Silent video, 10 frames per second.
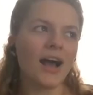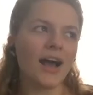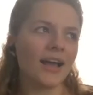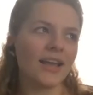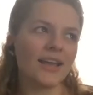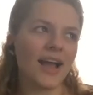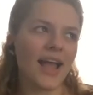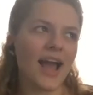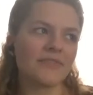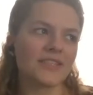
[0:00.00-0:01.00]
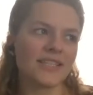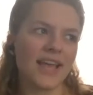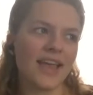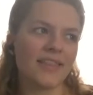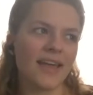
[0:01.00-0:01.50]
I have to
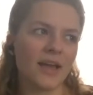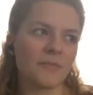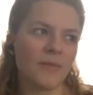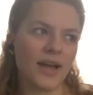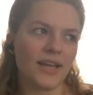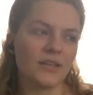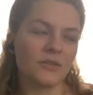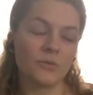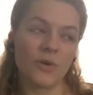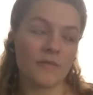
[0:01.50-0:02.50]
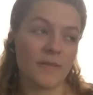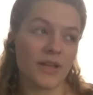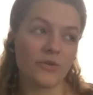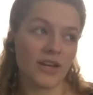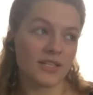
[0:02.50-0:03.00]
say that one of my
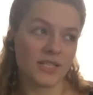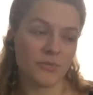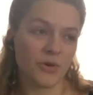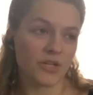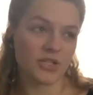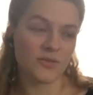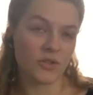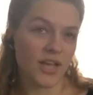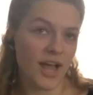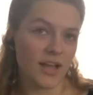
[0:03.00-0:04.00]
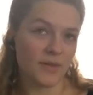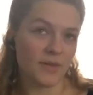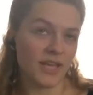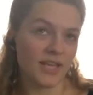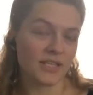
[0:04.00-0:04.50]
greatest inspirations of all time
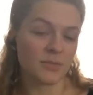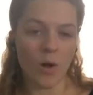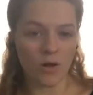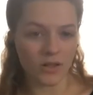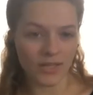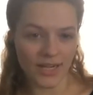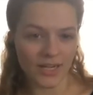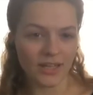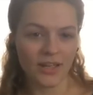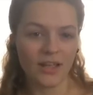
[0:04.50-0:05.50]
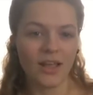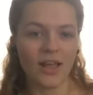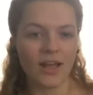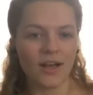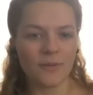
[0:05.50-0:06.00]
is Paul Coletti.
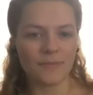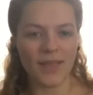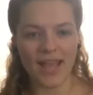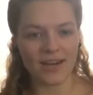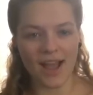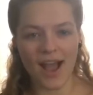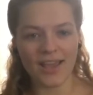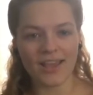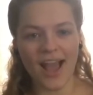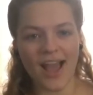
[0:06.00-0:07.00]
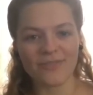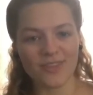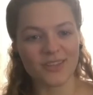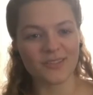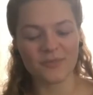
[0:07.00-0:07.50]
And I had
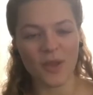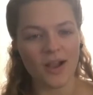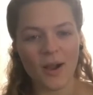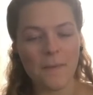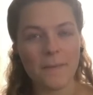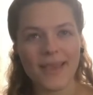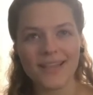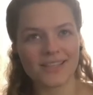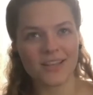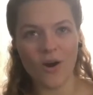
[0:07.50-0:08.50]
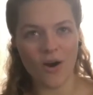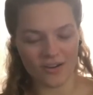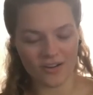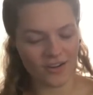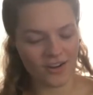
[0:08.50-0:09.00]
the amazing
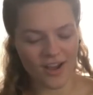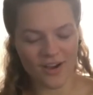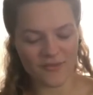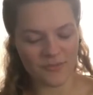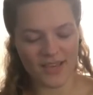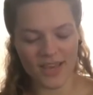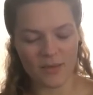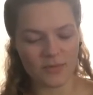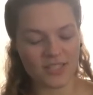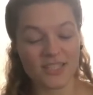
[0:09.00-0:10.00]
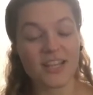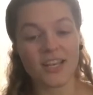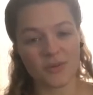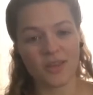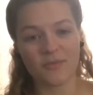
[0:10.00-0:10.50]
honor of being able to
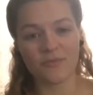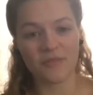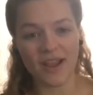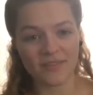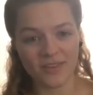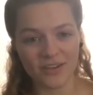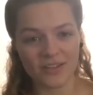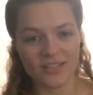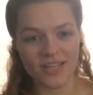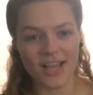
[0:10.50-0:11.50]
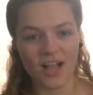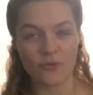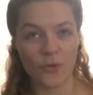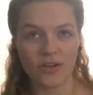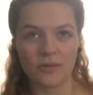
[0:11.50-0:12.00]
study with him for 5 years in
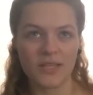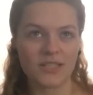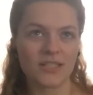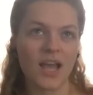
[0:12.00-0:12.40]
California, because